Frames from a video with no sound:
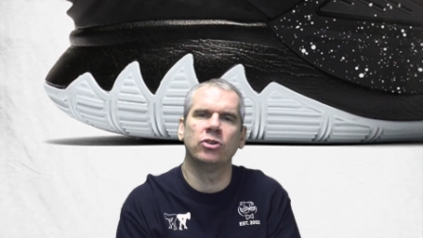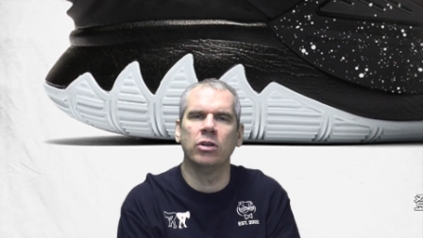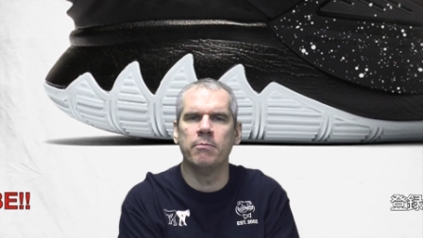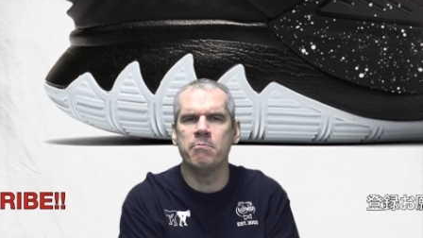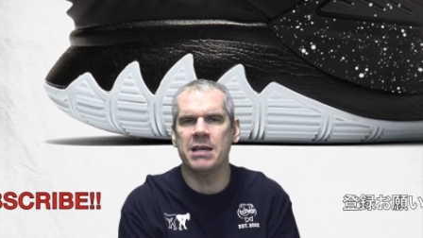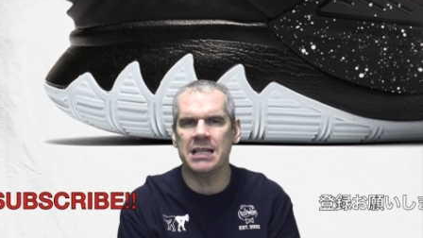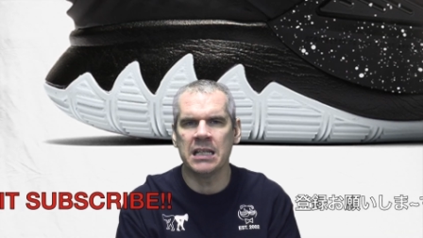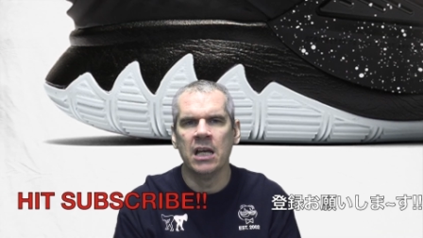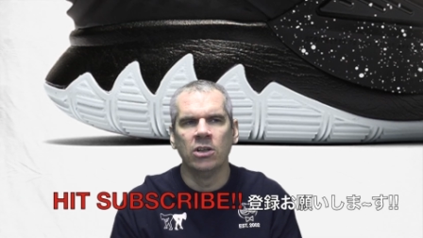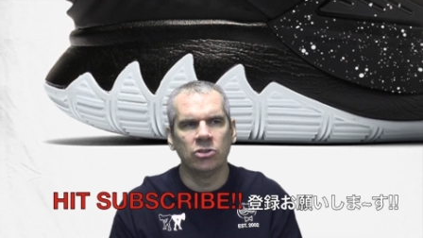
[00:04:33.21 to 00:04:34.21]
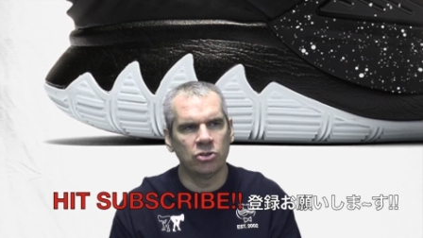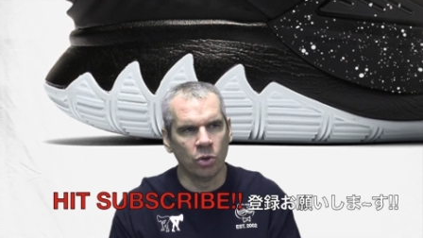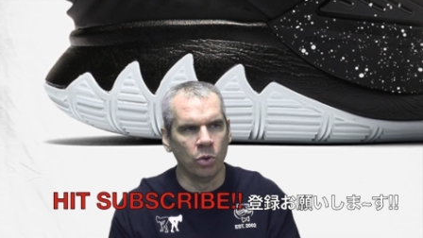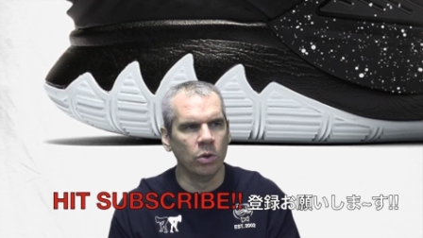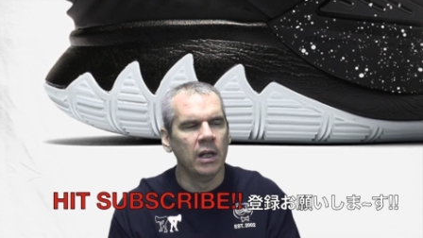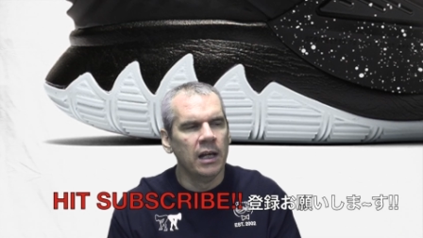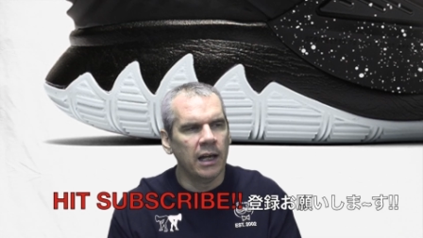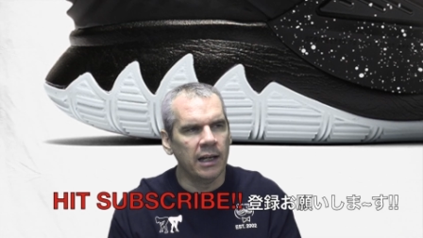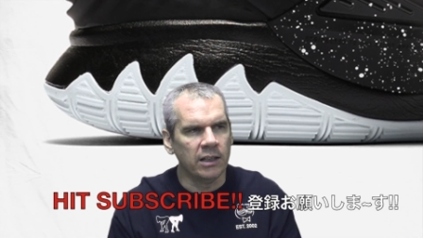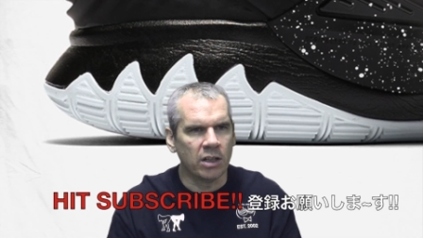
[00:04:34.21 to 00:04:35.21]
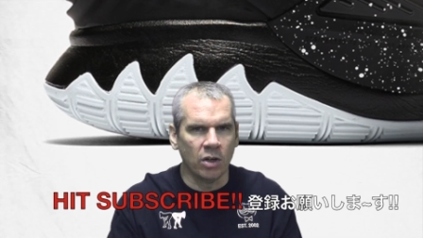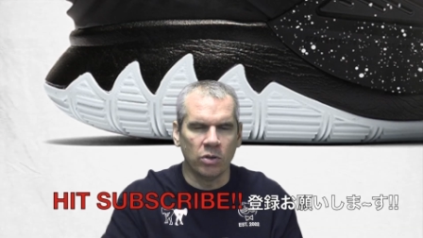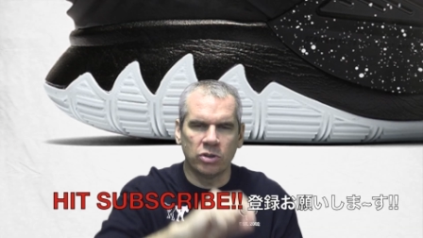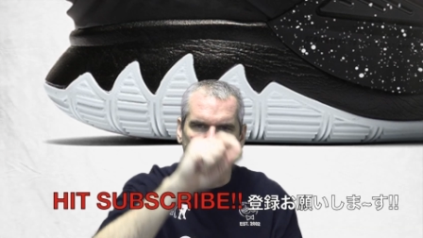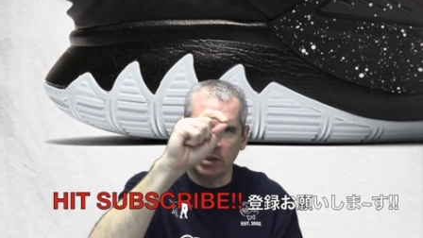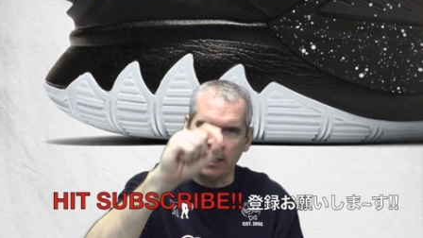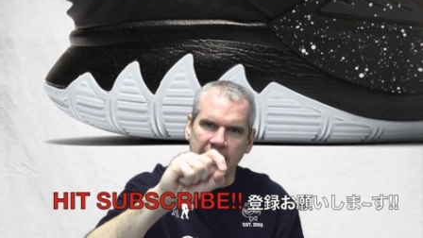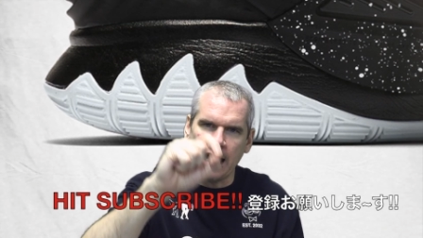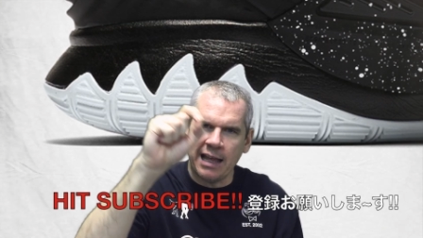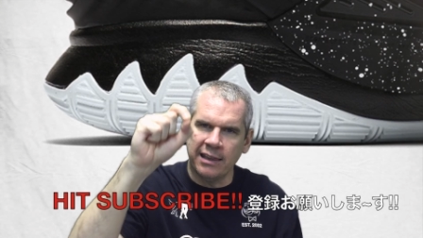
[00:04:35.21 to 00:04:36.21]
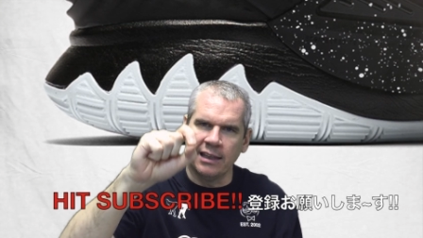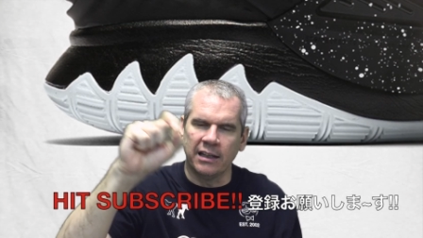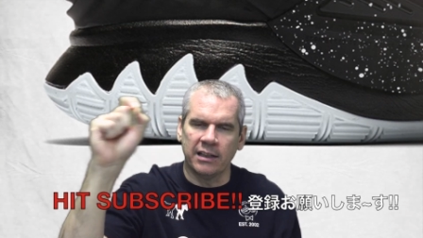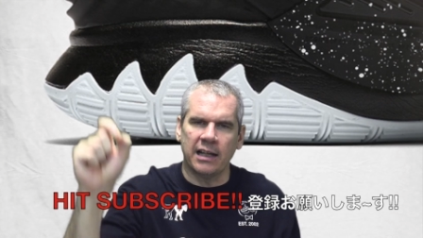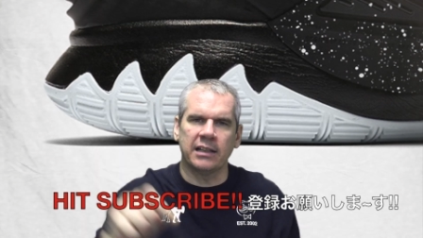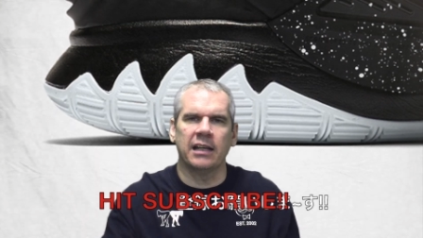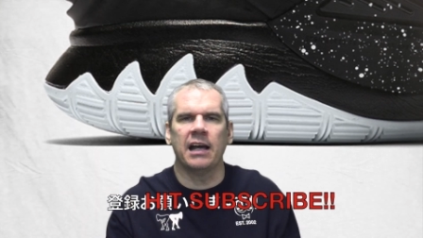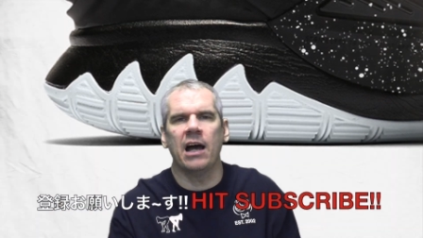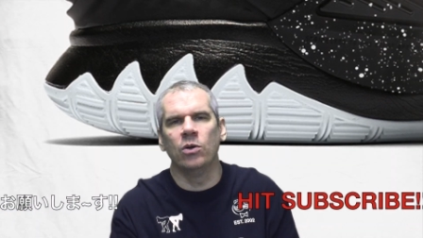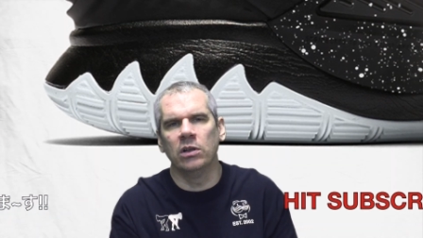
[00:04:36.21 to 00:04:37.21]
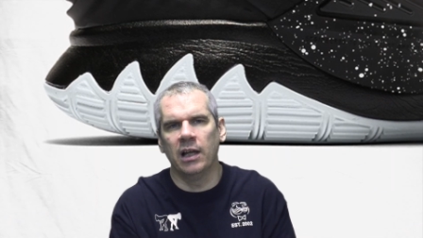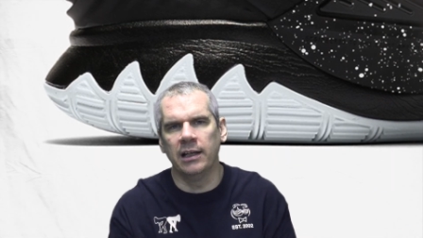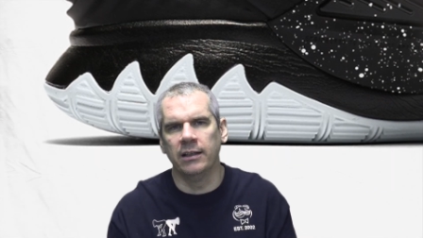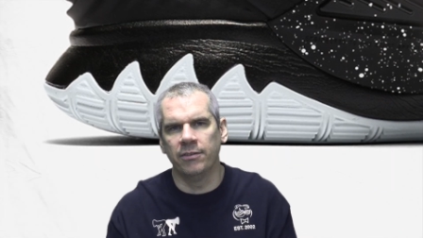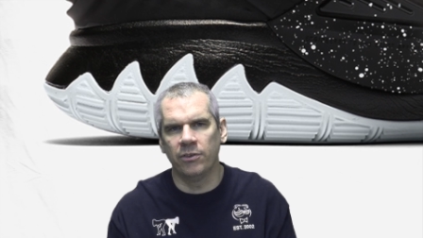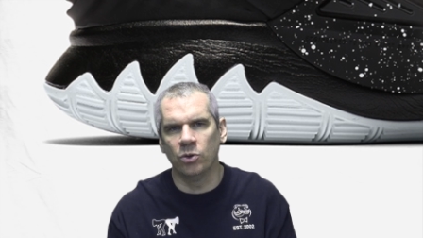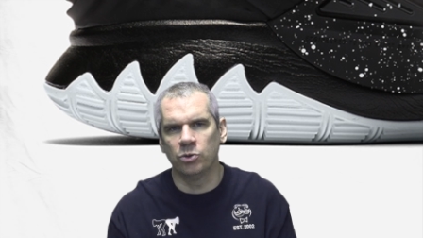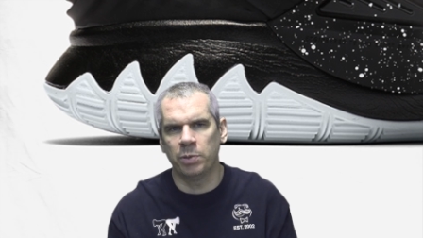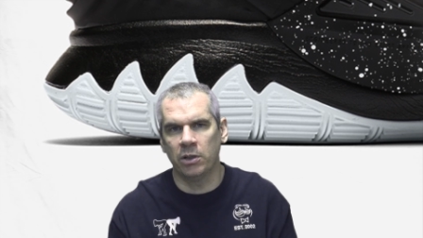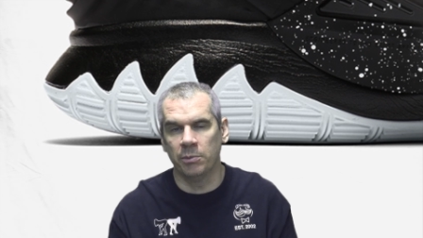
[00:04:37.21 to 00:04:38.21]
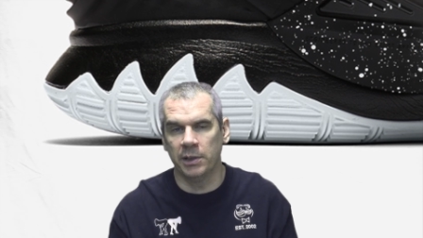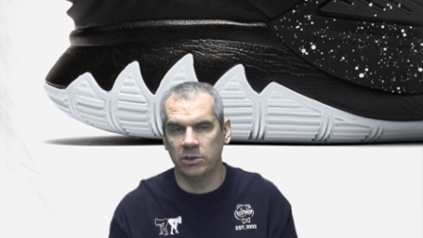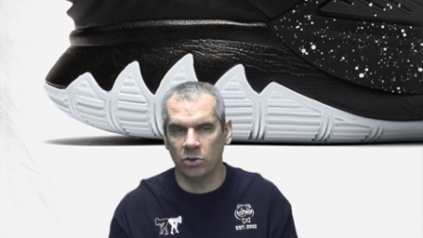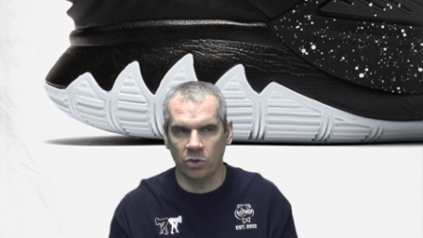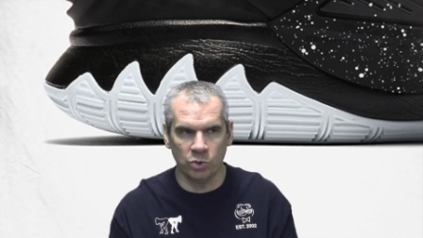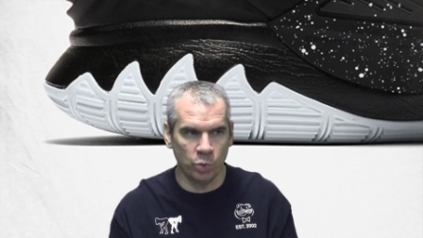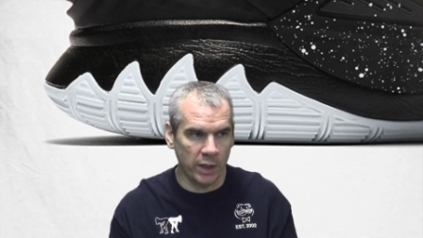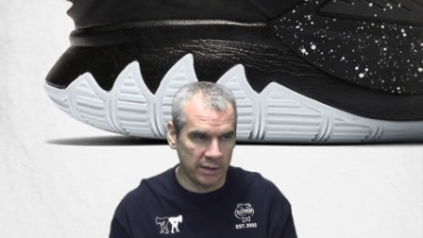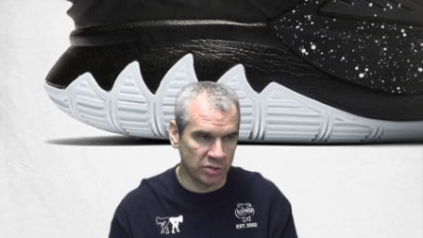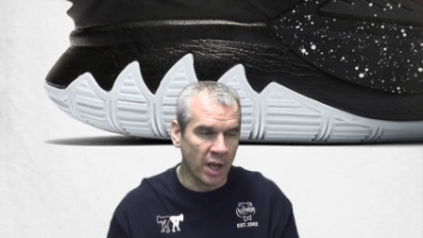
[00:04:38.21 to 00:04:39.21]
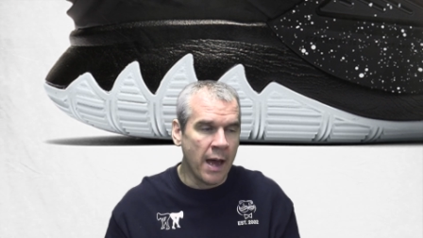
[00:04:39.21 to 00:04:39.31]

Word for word: to the midsole, uh, you can also see again there that kind of outline of those pyramids or those waves.